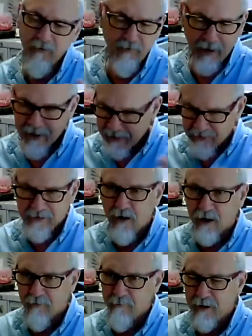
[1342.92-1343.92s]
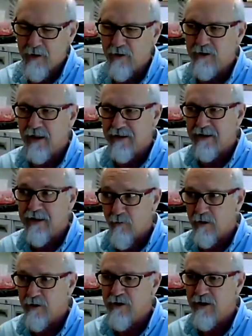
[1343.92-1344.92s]
you for getting inside of it, because as I say,
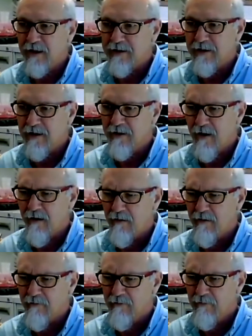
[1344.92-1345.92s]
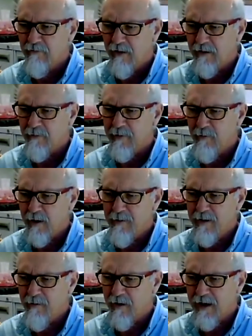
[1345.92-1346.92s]
once you get down, you go, hang on a minute, what do you
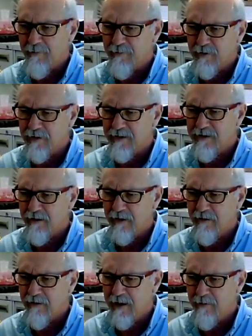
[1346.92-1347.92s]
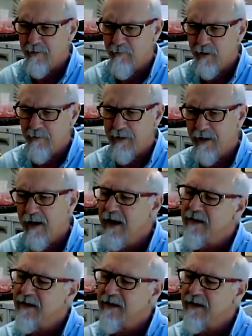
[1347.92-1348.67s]
mean you've got to capture all this stuff? Hang on a minute, what do you mean?